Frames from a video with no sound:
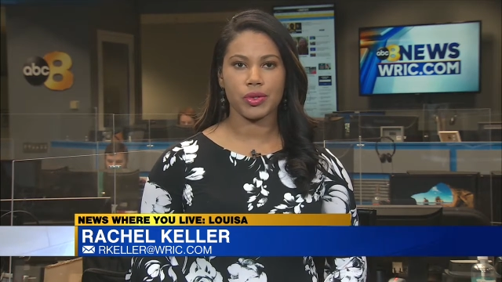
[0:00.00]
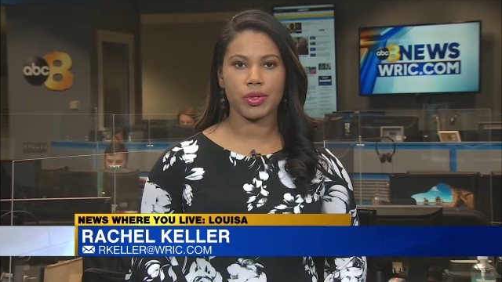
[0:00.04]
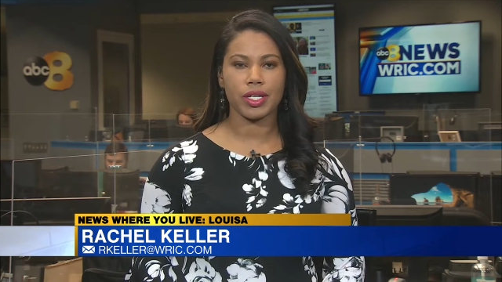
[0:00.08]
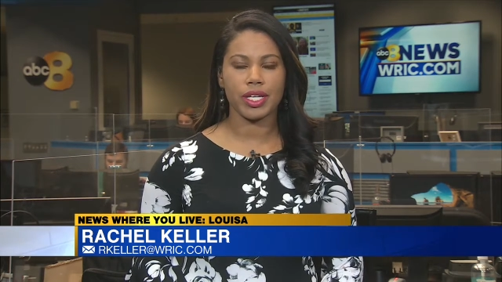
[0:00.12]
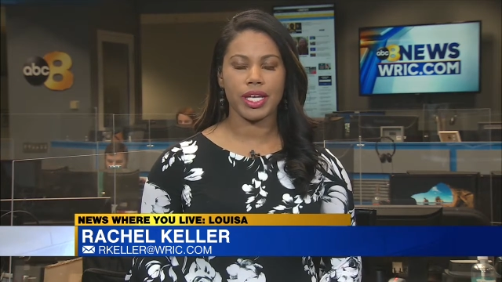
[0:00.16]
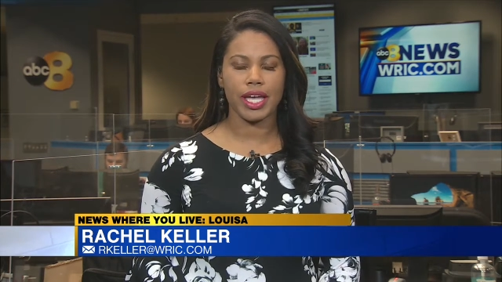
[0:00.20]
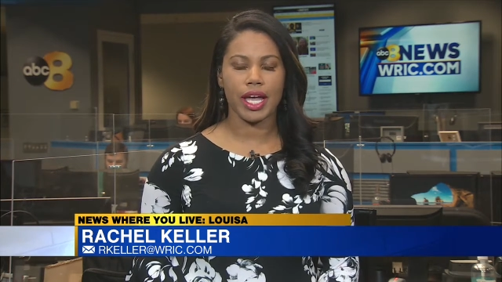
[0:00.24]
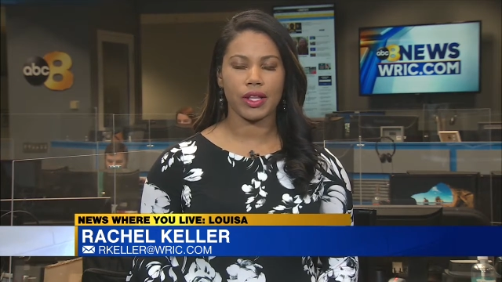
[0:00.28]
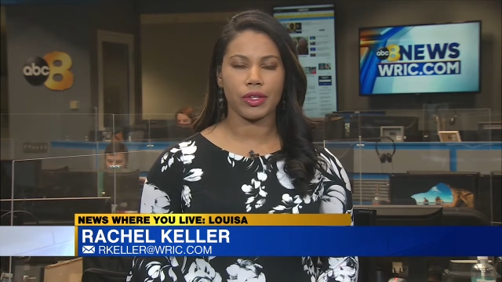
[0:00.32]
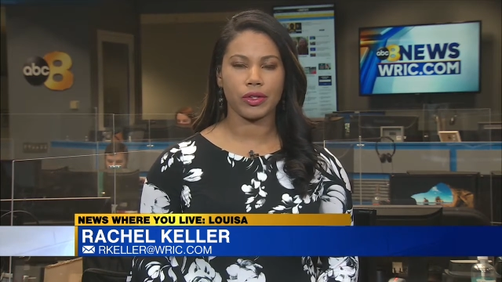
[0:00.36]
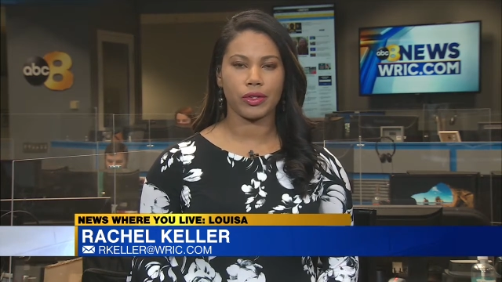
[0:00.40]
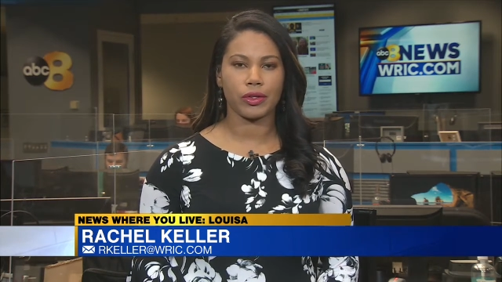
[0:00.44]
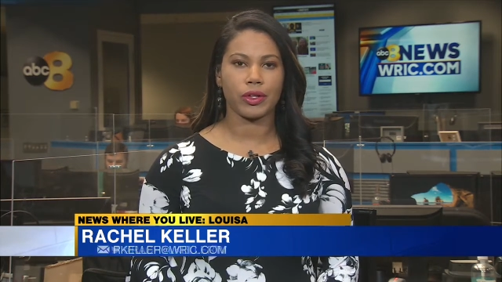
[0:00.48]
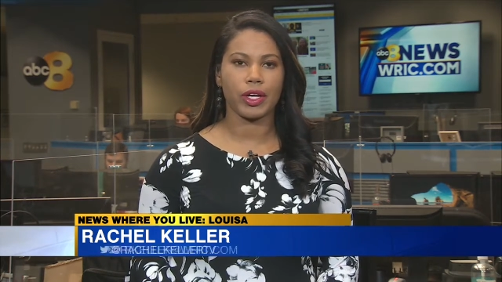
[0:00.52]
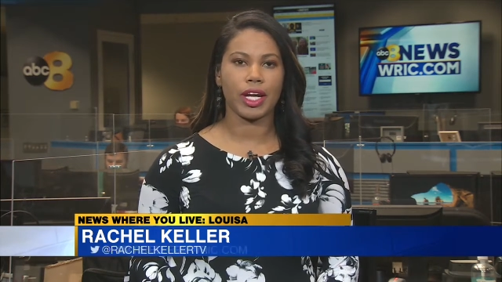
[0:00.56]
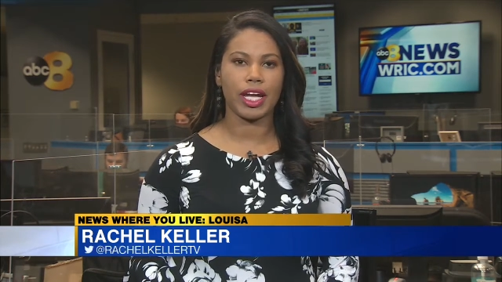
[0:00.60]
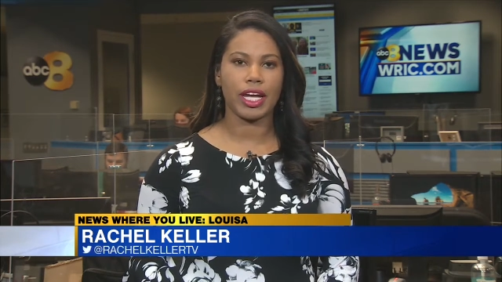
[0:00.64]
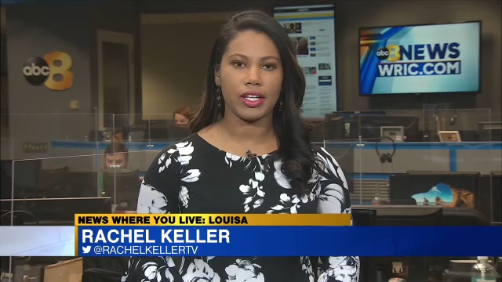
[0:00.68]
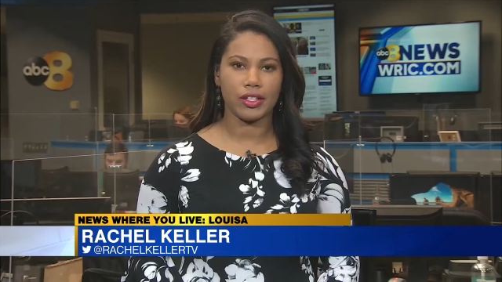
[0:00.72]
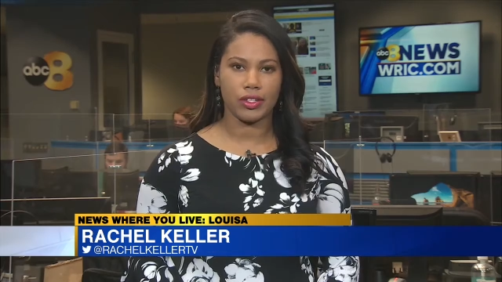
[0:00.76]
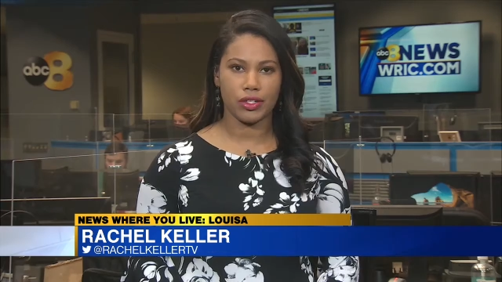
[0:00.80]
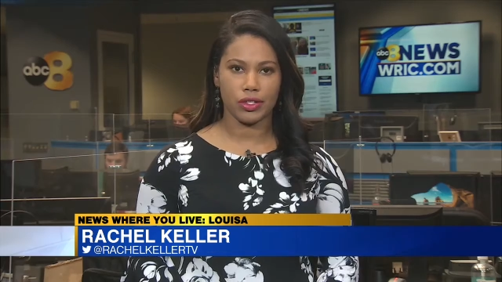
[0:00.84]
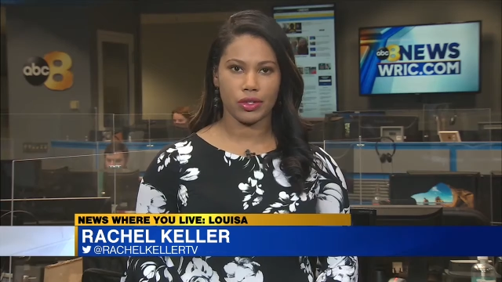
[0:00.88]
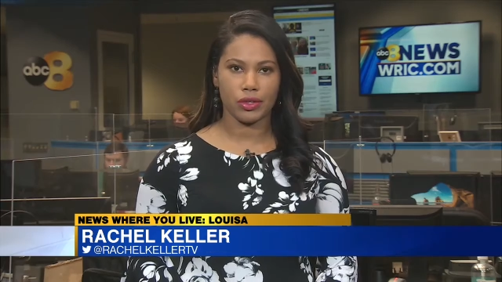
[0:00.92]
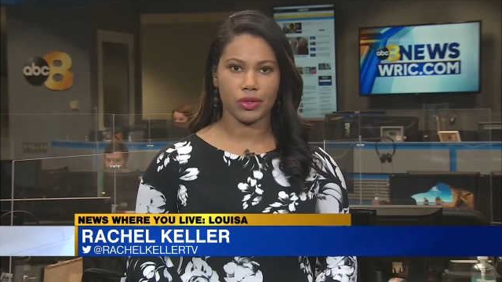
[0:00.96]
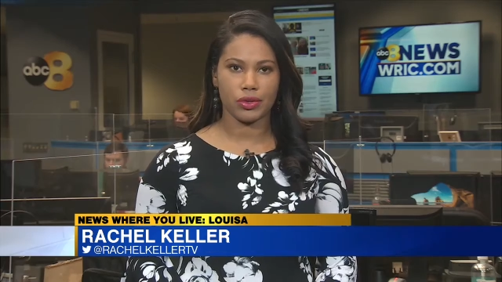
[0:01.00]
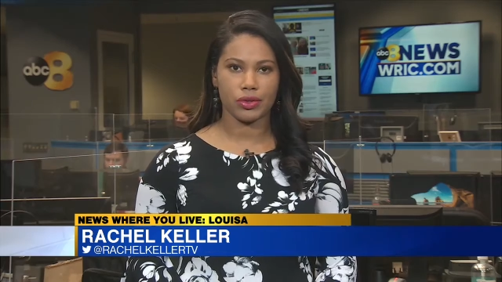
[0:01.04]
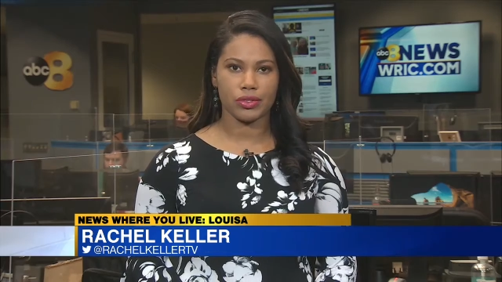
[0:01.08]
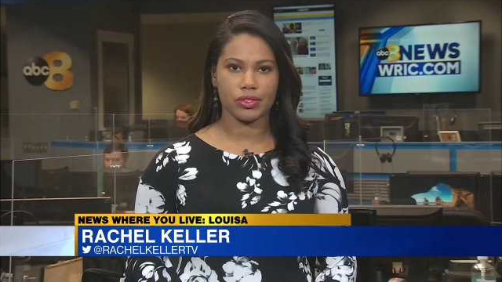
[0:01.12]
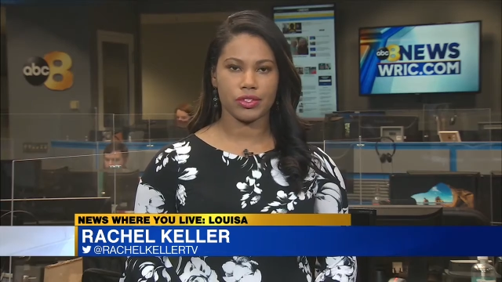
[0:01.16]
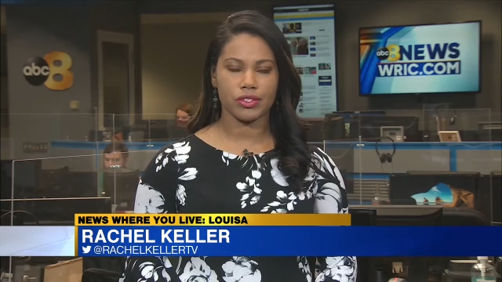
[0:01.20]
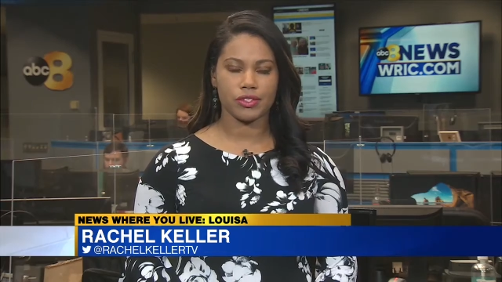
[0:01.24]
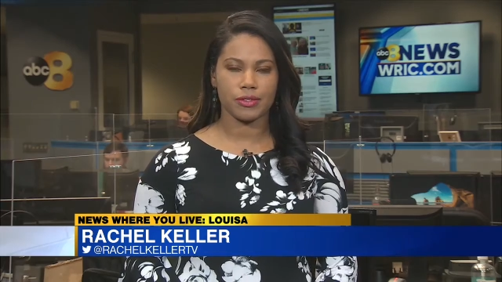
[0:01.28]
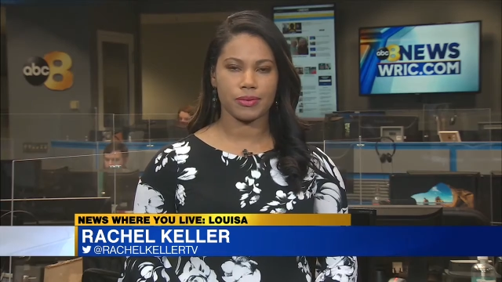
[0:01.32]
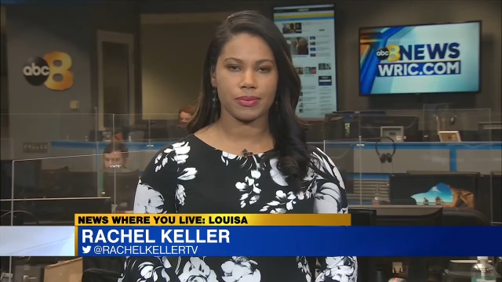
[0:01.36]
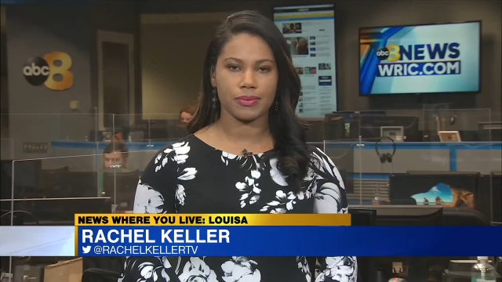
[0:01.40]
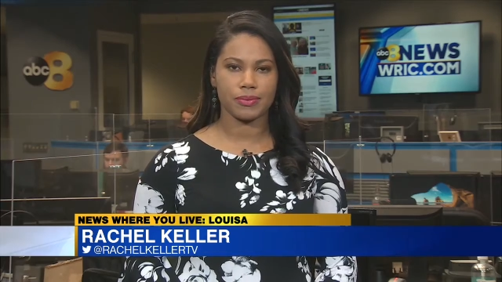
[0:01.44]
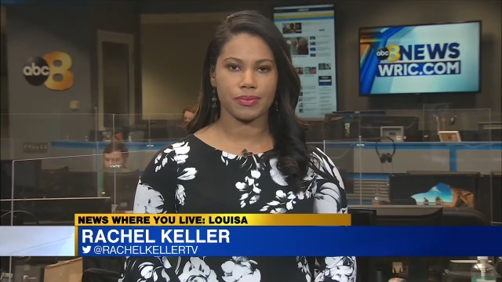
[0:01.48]
Keller, 8
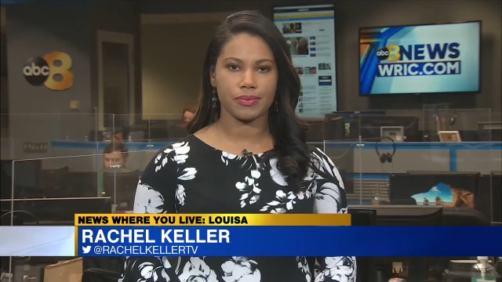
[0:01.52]
News.